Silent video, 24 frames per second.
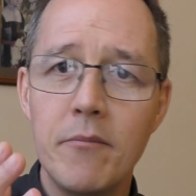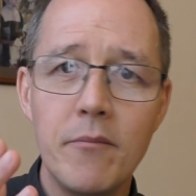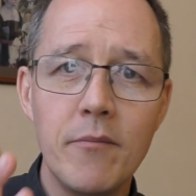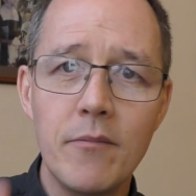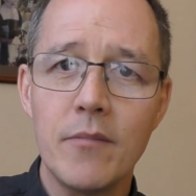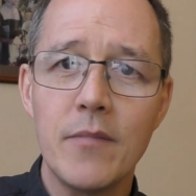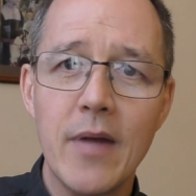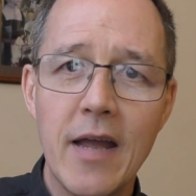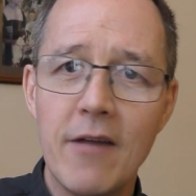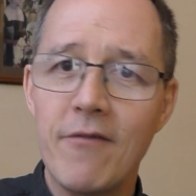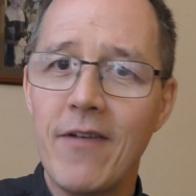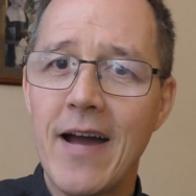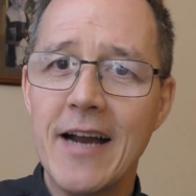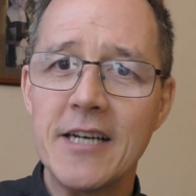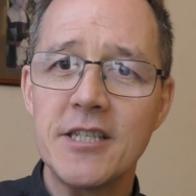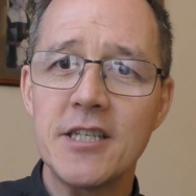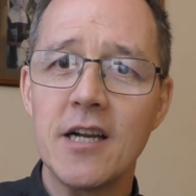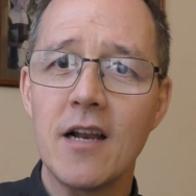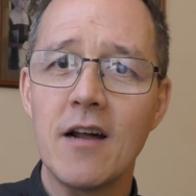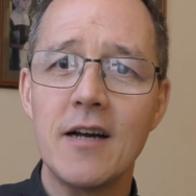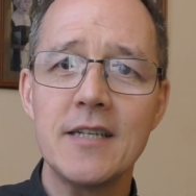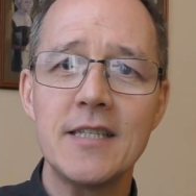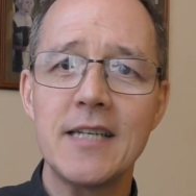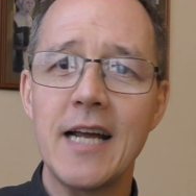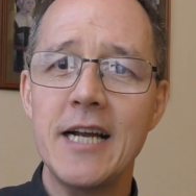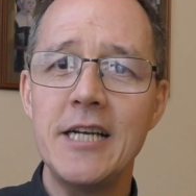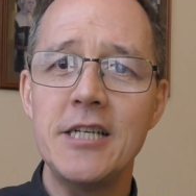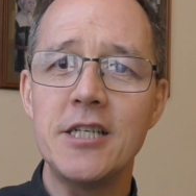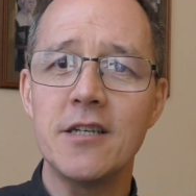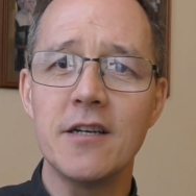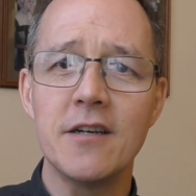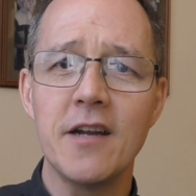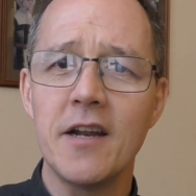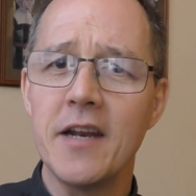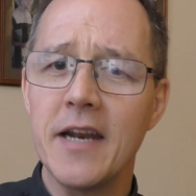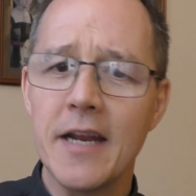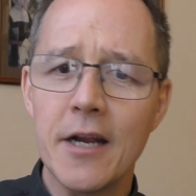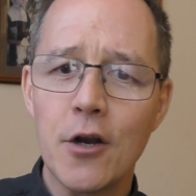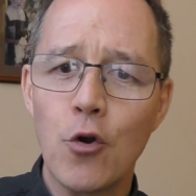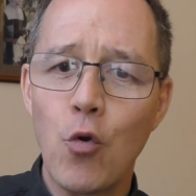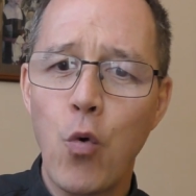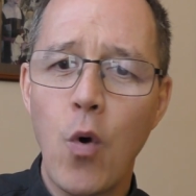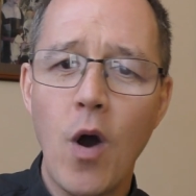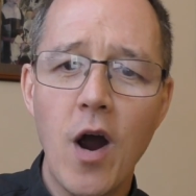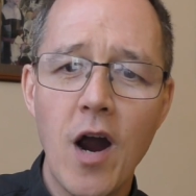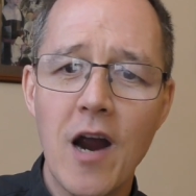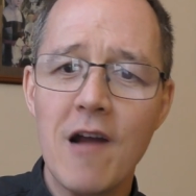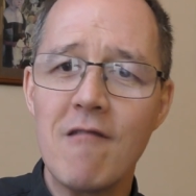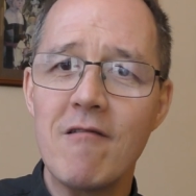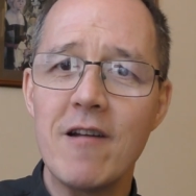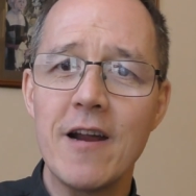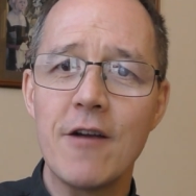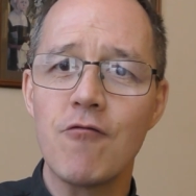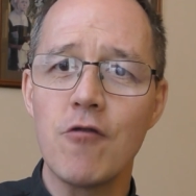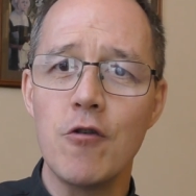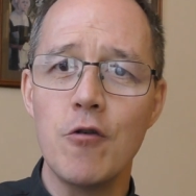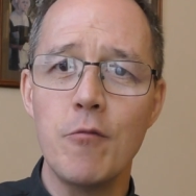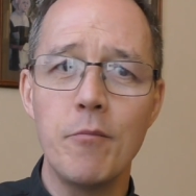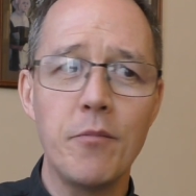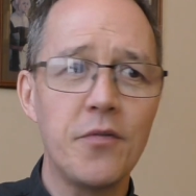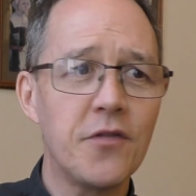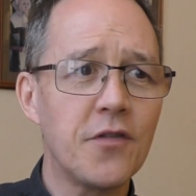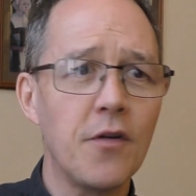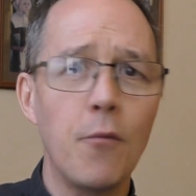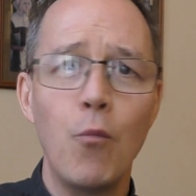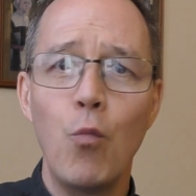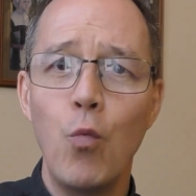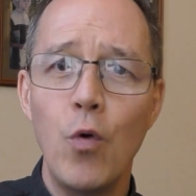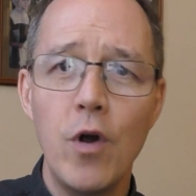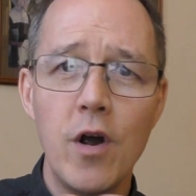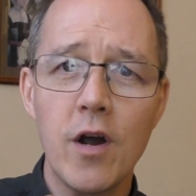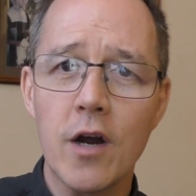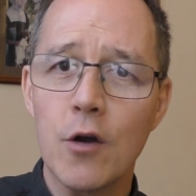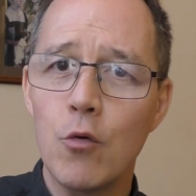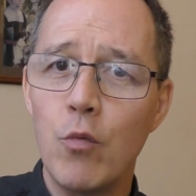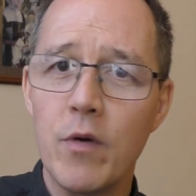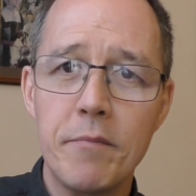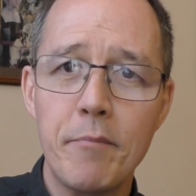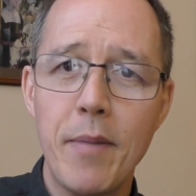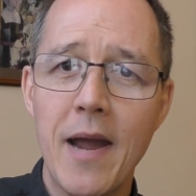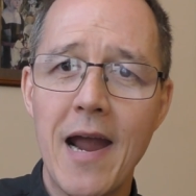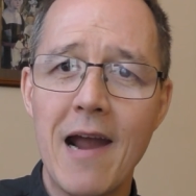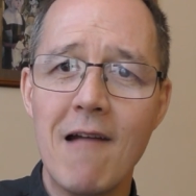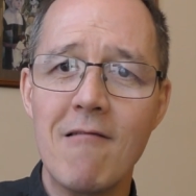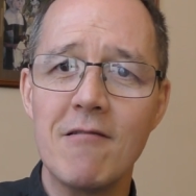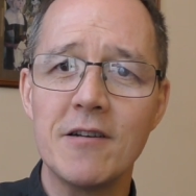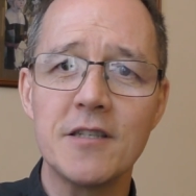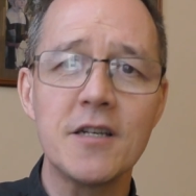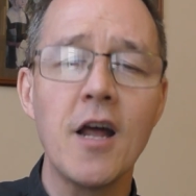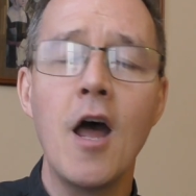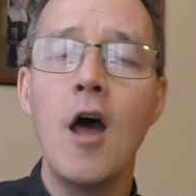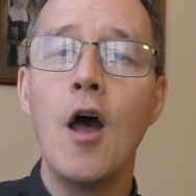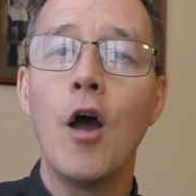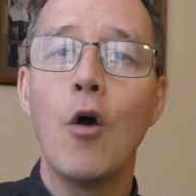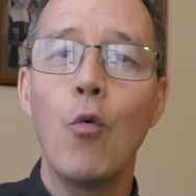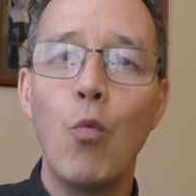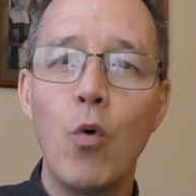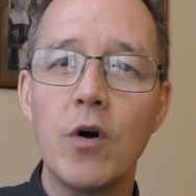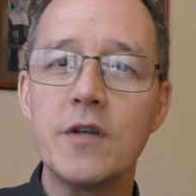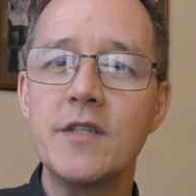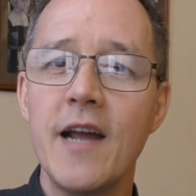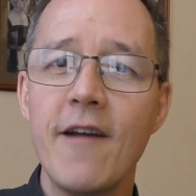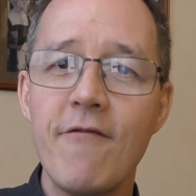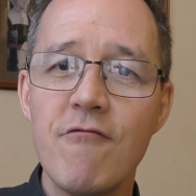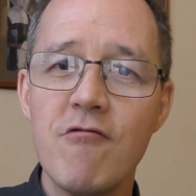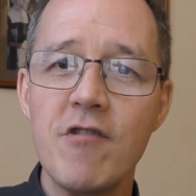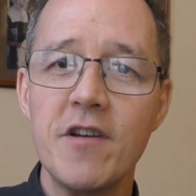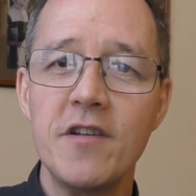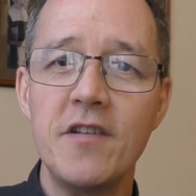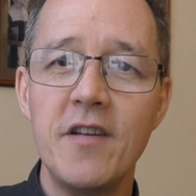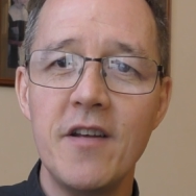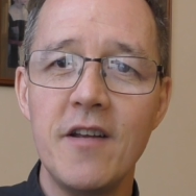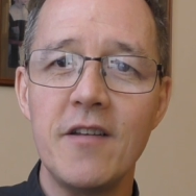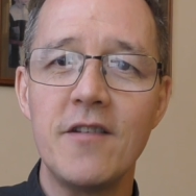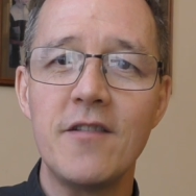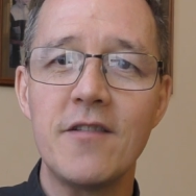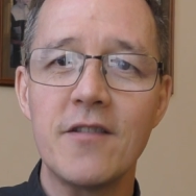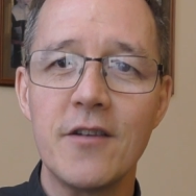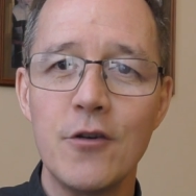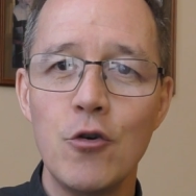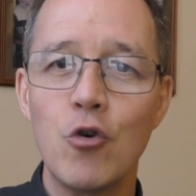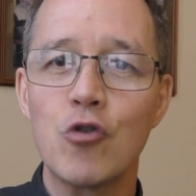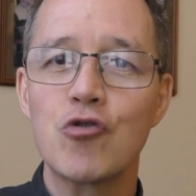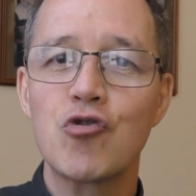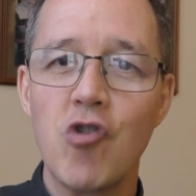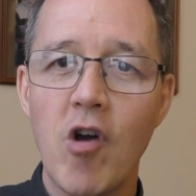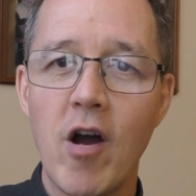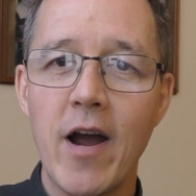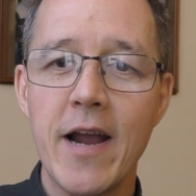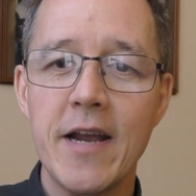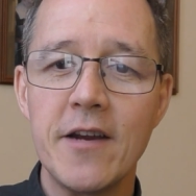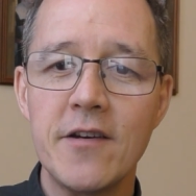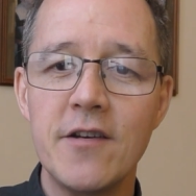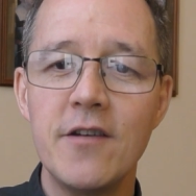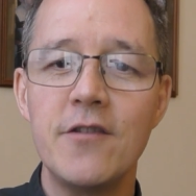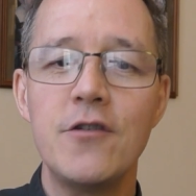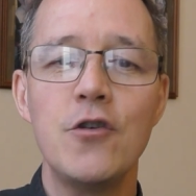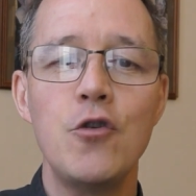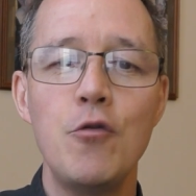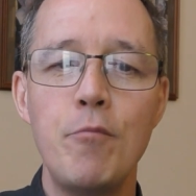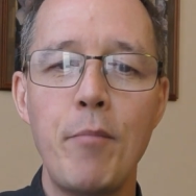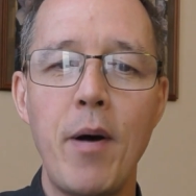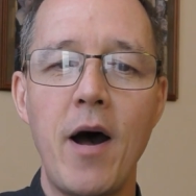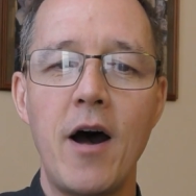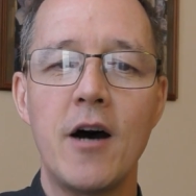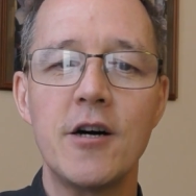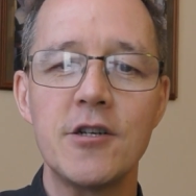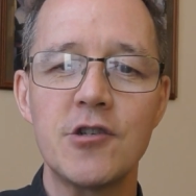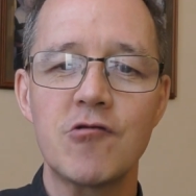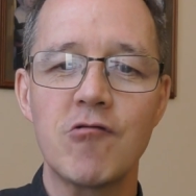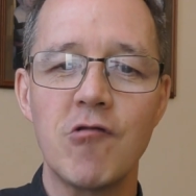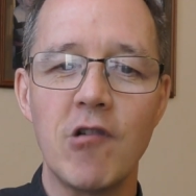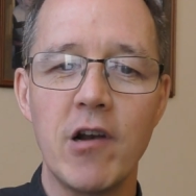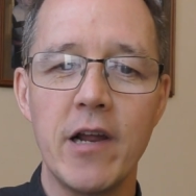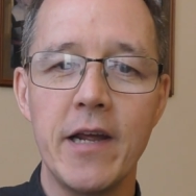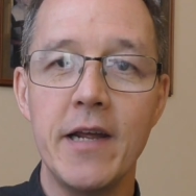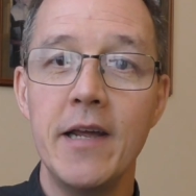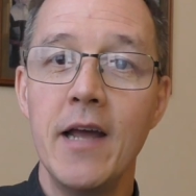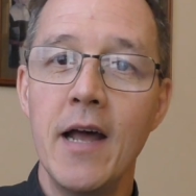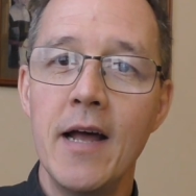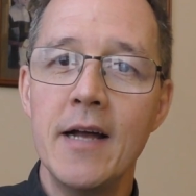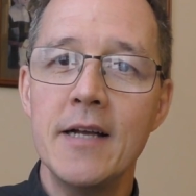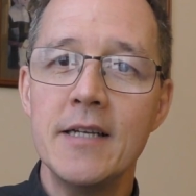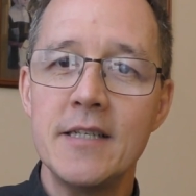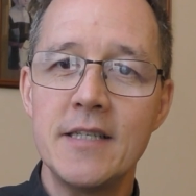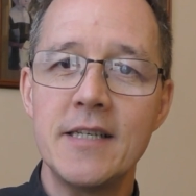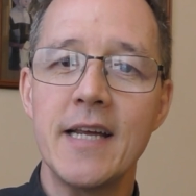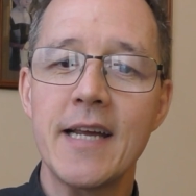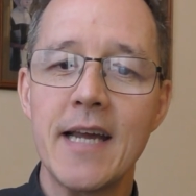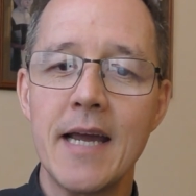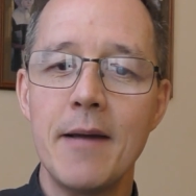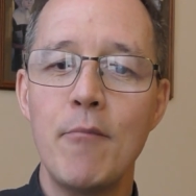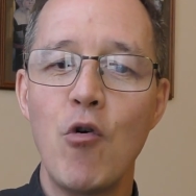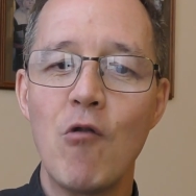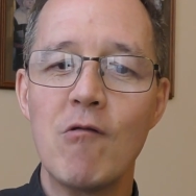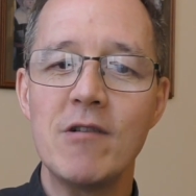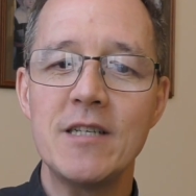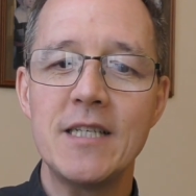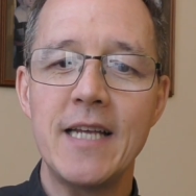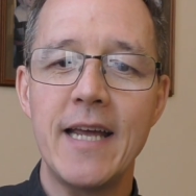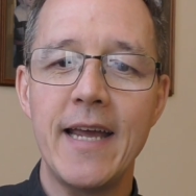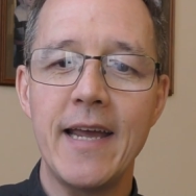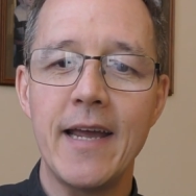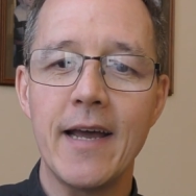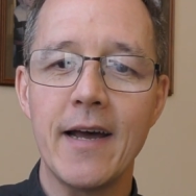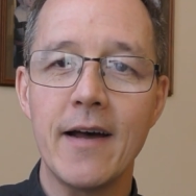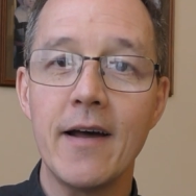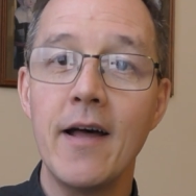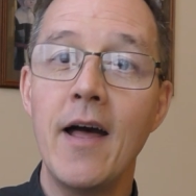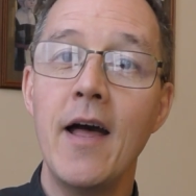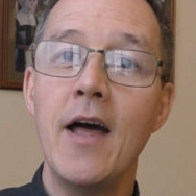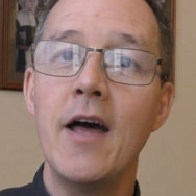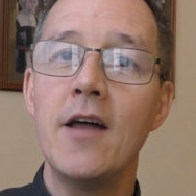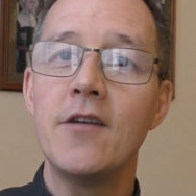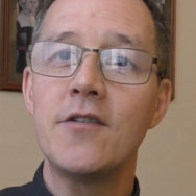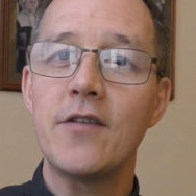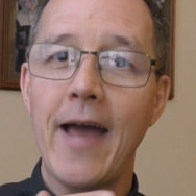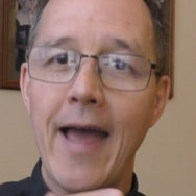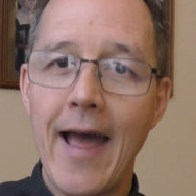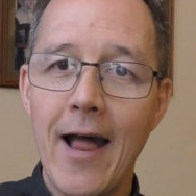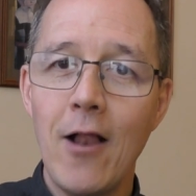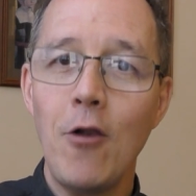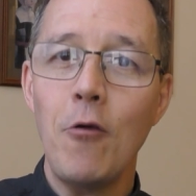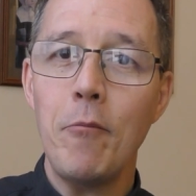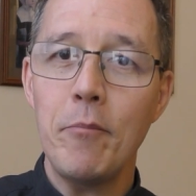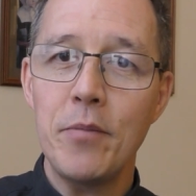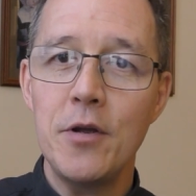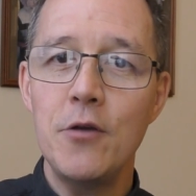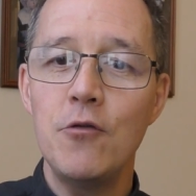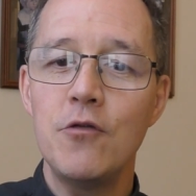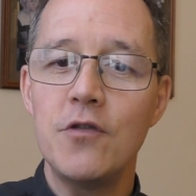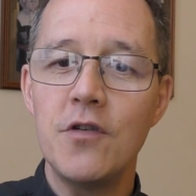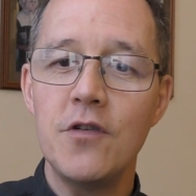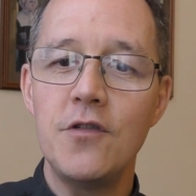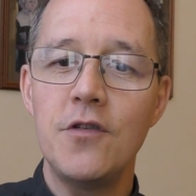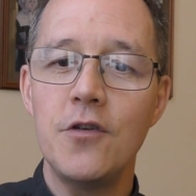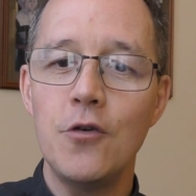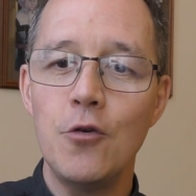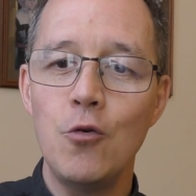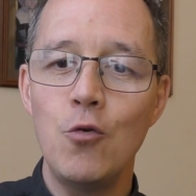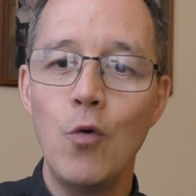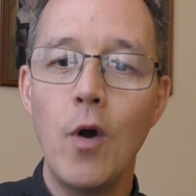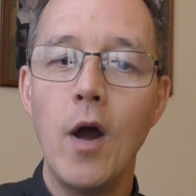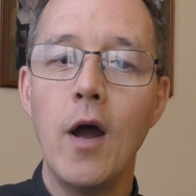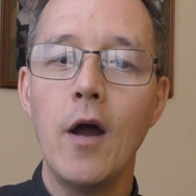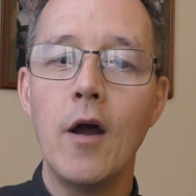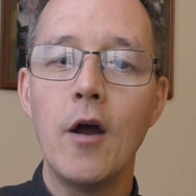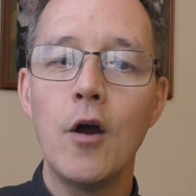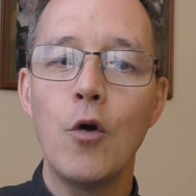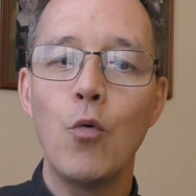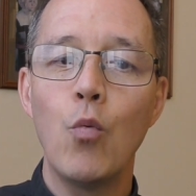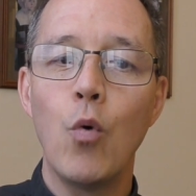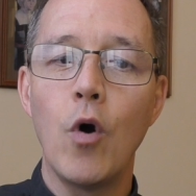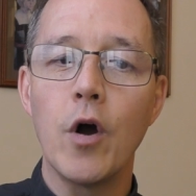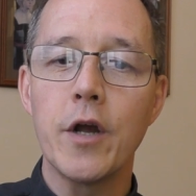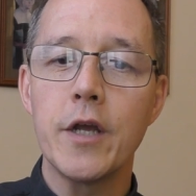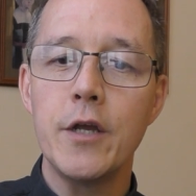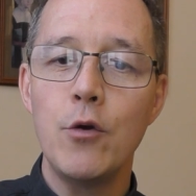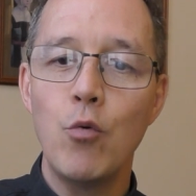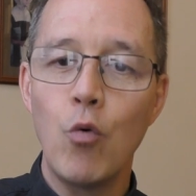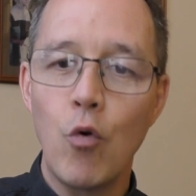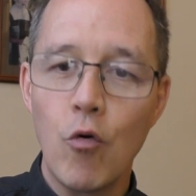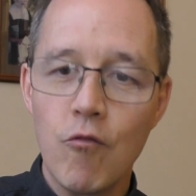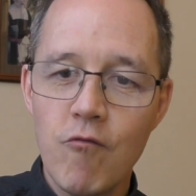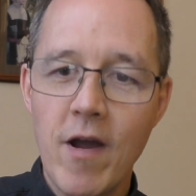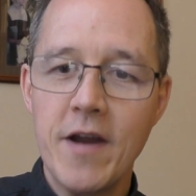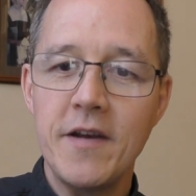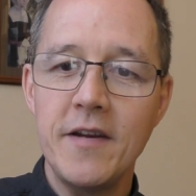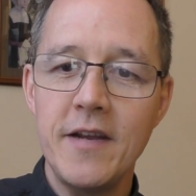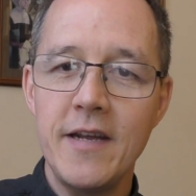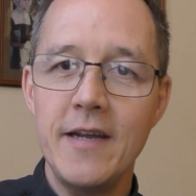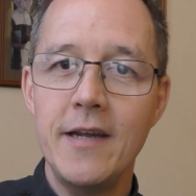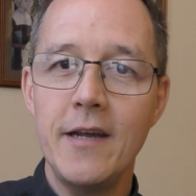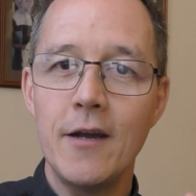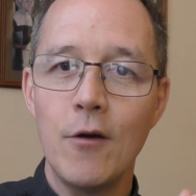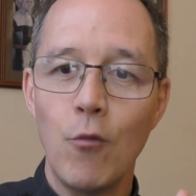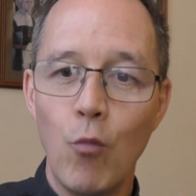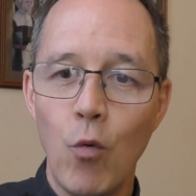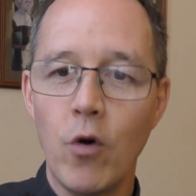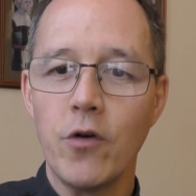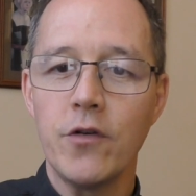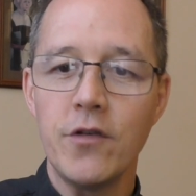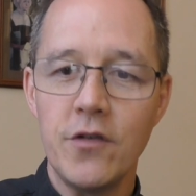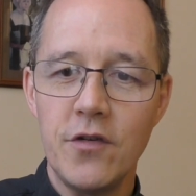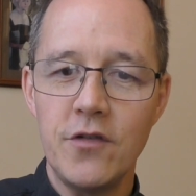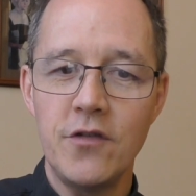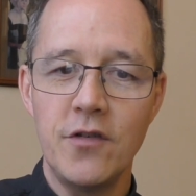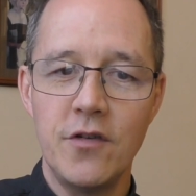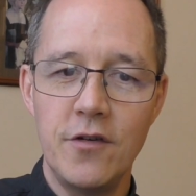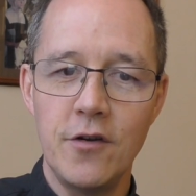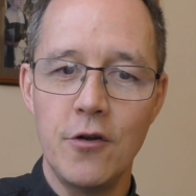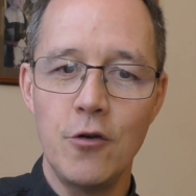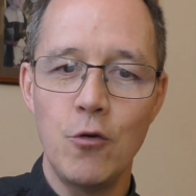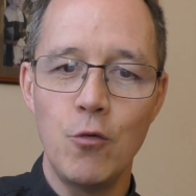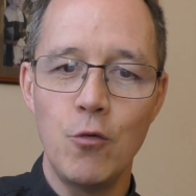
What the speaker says: evangelisation and inquiry groups, some work with parents. Whatever it is you're trying to do pastorally, Sycamore is here to help you to do what you already want to do,